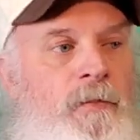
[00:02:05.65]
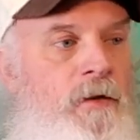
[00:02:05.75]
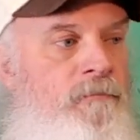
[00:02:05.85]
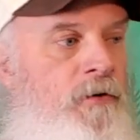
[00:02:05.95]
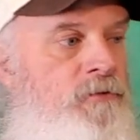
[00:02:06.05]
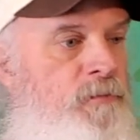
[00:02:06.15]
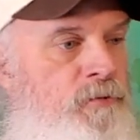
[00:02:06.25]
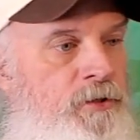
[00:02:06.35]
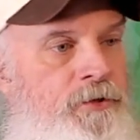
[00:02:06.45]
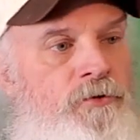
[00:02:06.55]
If there's a
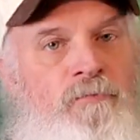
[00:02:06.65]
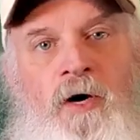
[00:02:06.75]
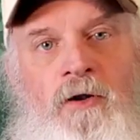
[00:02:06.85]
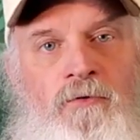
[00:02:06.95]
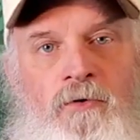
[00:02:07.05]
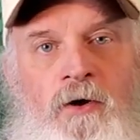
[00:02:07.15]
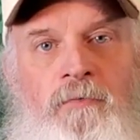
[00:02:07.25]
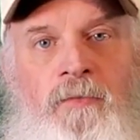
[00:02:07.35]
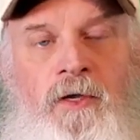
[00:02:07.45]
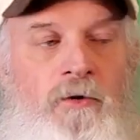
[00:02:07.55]
particular model of
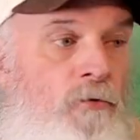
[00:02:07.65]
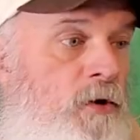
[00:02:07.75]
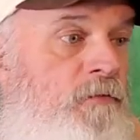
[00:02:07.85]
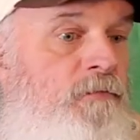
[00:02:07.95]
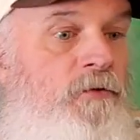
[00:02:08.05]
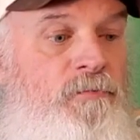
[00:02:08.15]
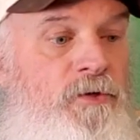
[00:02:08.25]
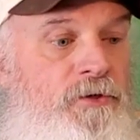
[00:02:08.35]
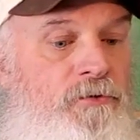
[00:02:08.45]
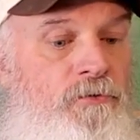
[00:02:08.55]
crankbait, or even if there's a
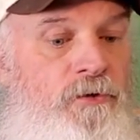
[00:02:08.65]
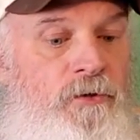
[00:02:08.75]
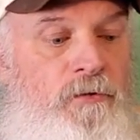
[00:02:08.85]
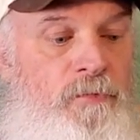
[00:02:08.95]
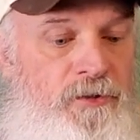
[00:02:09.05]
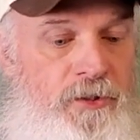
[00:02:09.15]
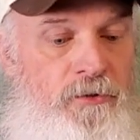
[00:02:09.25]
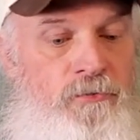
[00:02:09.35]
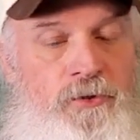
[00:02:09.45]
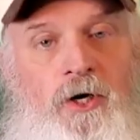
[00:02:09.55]
particular
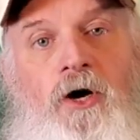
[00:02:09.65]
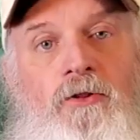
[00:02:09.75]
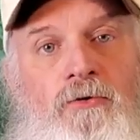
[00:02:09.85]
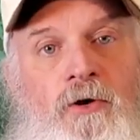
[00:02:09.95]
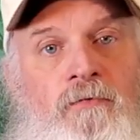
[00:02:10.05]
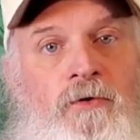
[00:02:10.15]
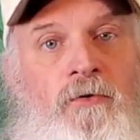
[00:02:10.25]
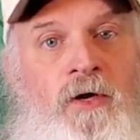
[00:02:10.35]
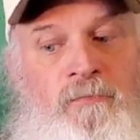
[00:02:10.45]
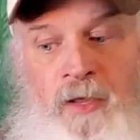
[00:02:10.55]
particular color of a
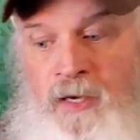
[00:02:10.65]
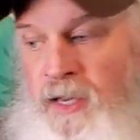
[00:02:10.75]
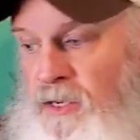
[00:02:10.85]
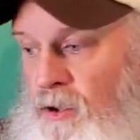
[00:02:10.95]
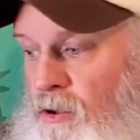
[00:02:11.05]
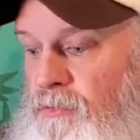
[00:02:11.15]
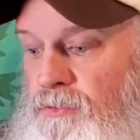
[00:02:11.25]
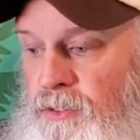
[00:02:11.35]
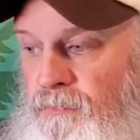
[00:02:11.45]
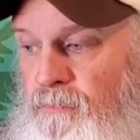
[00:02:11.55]
crankbait in all these
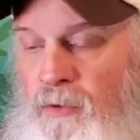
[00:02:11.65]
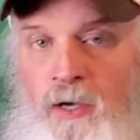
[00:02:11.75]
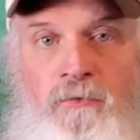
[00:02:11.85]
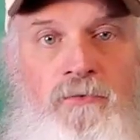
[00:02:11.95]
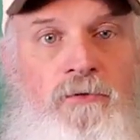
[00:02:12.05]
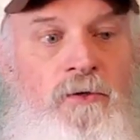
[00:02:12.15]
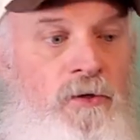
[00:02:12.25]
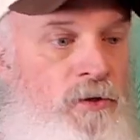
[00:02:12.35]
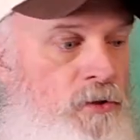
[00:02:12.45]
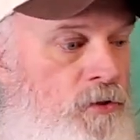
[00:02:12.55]
different models,
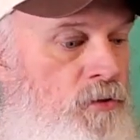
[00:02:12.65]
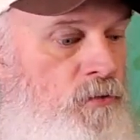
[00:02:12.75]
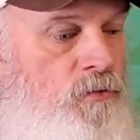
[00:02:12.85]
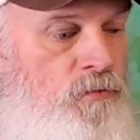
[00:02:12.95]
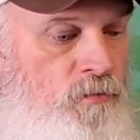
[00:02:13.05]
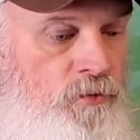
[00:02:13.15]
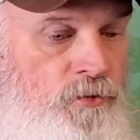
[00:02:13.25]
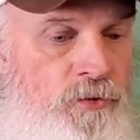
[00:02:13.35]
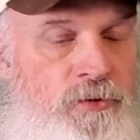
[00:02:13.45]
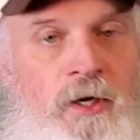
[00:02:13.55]
would you
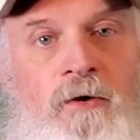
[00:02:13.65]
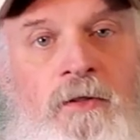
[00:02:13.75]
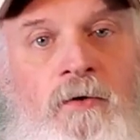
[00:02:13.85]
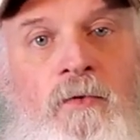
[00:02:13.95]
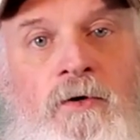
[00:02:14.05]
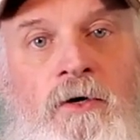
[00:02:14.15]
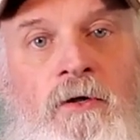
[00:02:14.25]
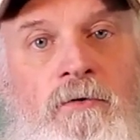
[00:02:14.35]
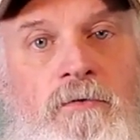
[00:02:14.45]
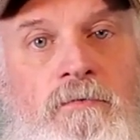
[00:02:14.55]
just carry that one color?